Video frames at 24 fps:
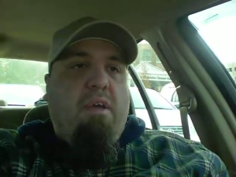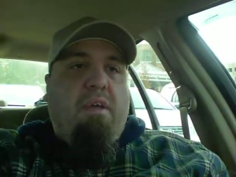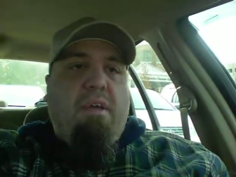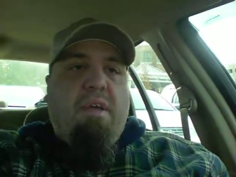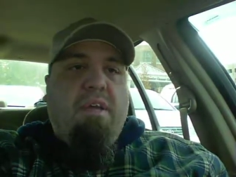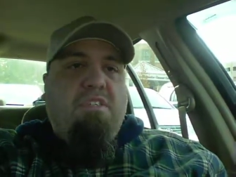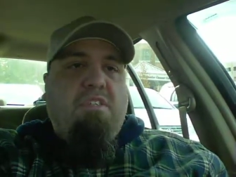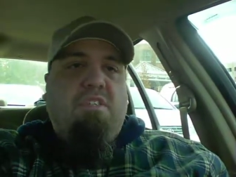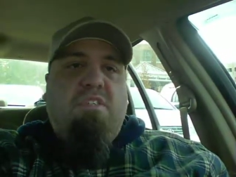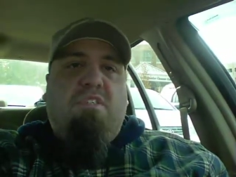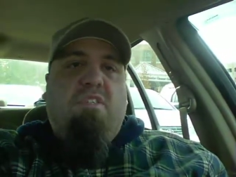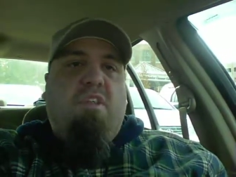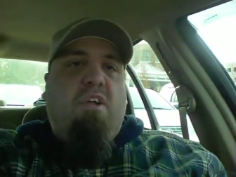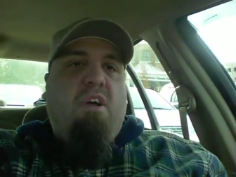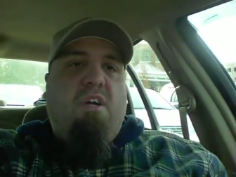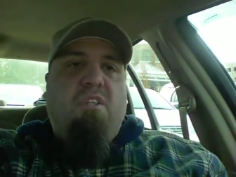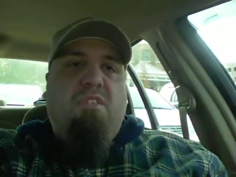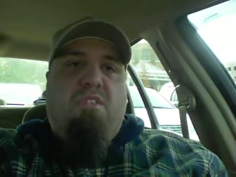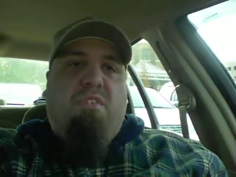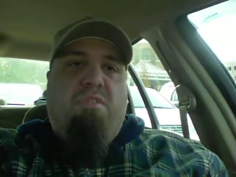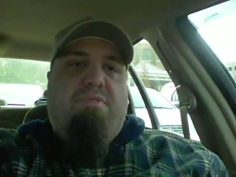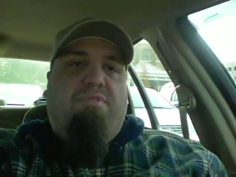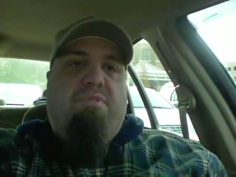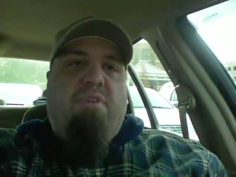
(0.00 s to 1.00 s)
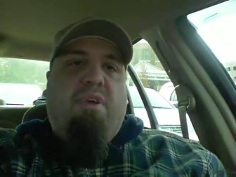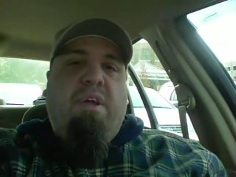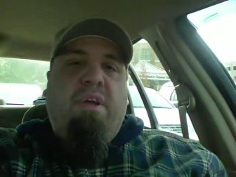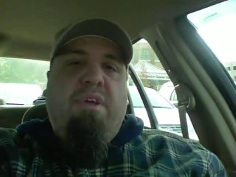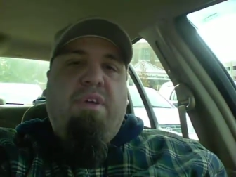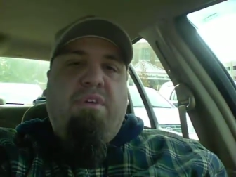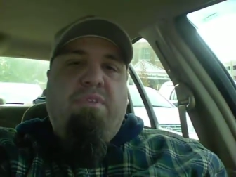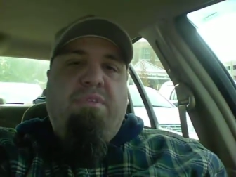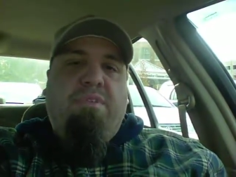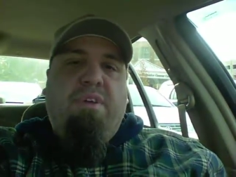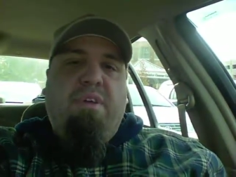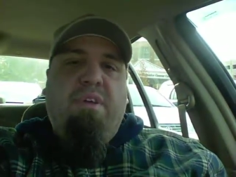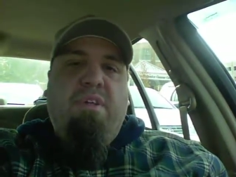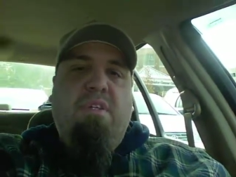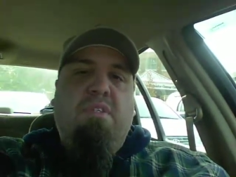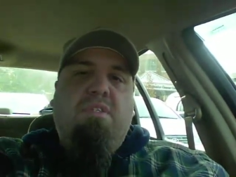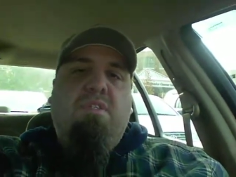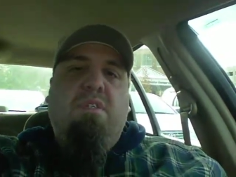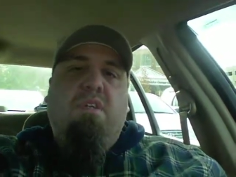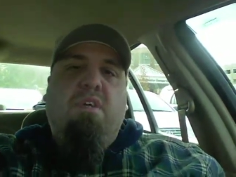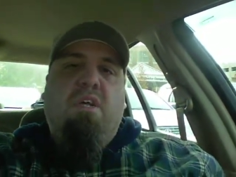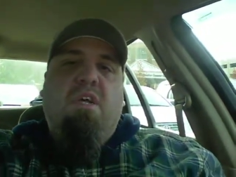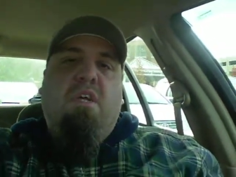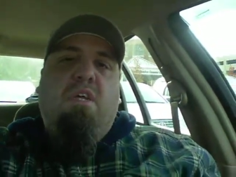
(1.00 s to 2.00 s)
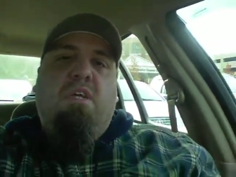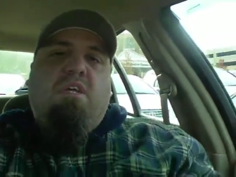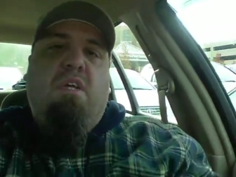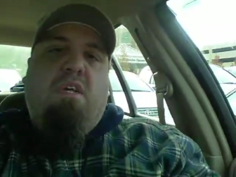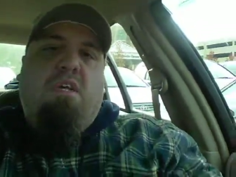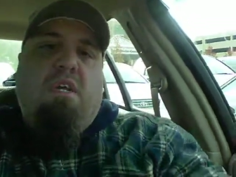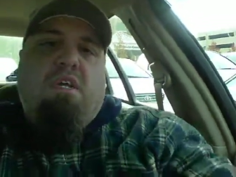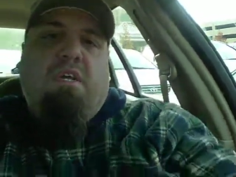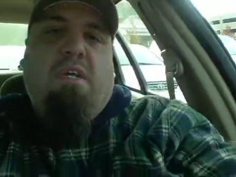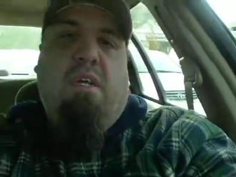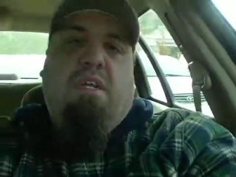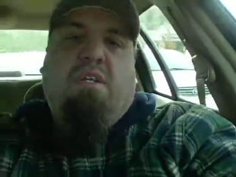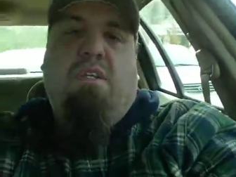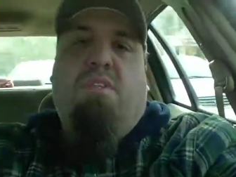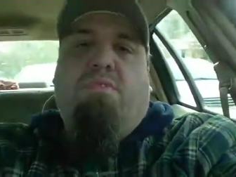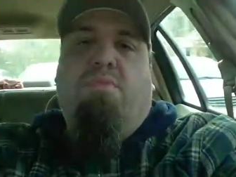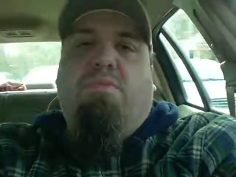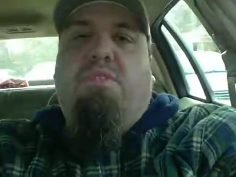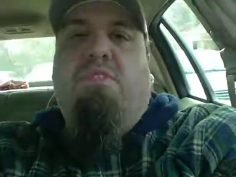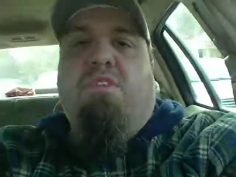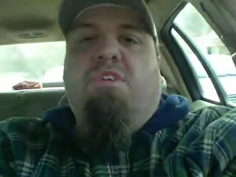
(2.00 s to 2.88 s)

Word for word: He just lost a friend of his. Uh, I gotta switch